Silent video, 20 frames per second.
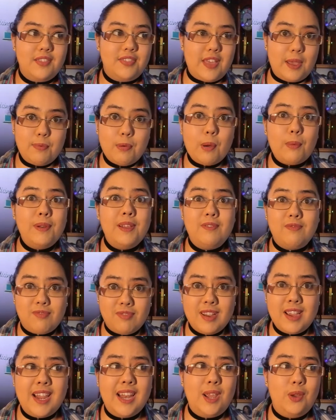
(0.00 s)
They probably
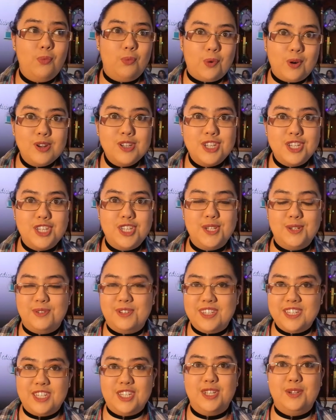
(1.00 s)
really want you
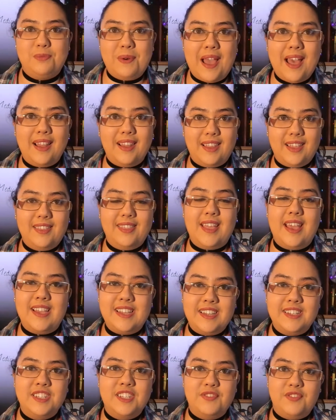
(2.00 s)
to do well in that
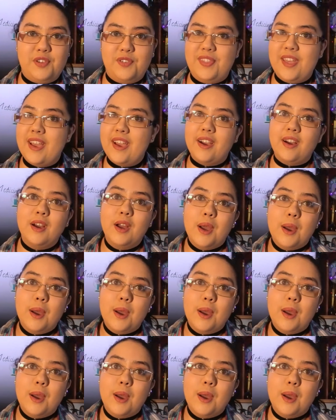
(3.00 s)
interview. They are